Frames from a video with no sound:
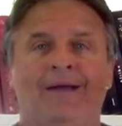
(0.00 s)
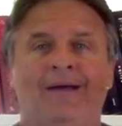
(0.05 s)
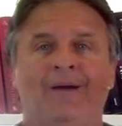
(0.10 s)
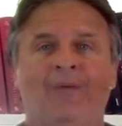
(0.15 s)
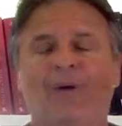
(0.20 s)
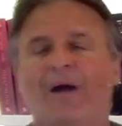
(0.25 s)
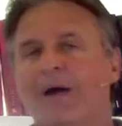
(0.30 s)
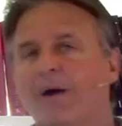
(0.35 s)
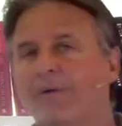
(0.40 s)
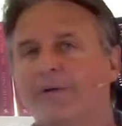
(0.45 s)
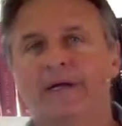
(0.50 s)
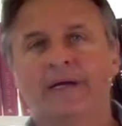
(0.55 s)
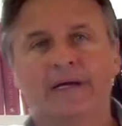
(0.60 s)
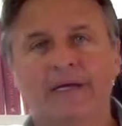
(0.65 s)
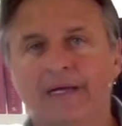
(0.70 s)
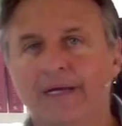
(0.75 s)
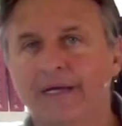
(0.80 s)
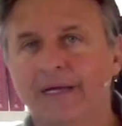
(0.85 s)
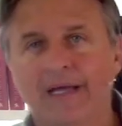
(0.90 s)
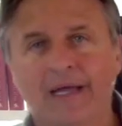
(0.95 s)
Well,
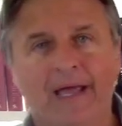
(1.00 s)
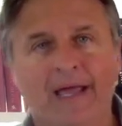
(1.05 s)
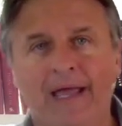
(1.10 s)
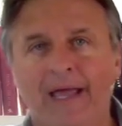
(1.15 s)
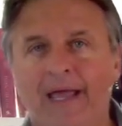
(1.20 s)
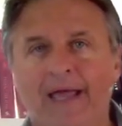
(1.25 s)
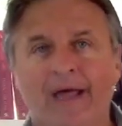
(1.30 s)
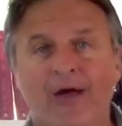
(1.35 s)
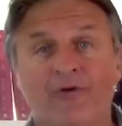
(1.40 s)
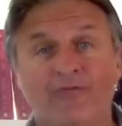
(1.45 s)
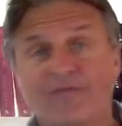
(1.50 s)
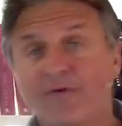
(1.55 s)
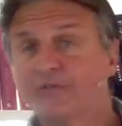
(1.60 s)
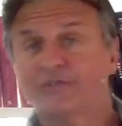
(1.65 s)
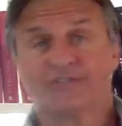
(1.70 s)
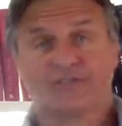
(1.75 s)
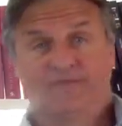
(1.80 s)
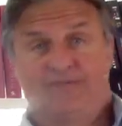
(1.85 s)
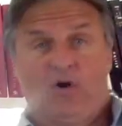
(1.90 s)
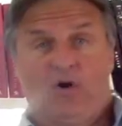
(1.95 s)

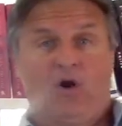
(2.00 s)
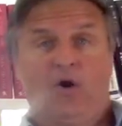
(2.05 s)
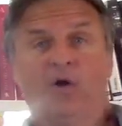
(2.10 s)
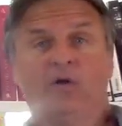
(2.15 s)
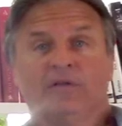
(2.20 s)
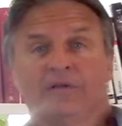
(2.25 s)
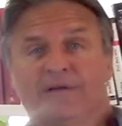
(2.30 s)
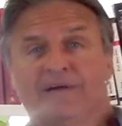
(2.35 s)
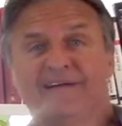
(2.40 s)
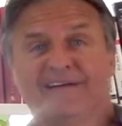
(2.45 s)
first of all,